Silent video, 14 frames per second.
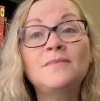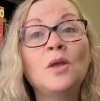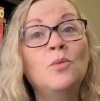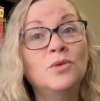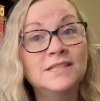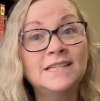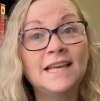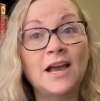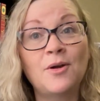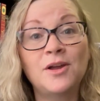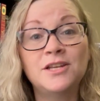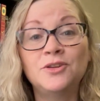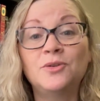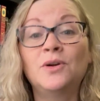We'll see how I
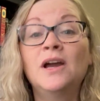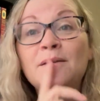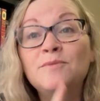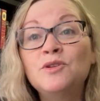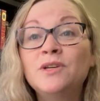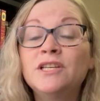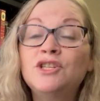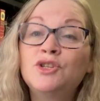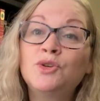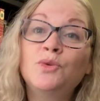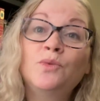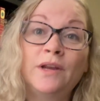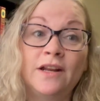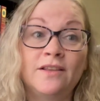do. I'm doing 2
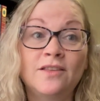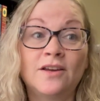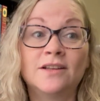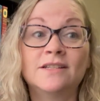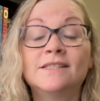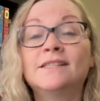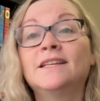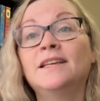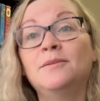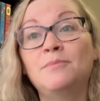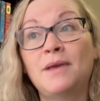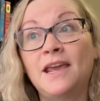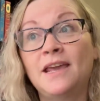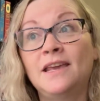readathons in
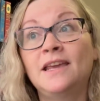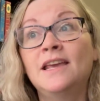May.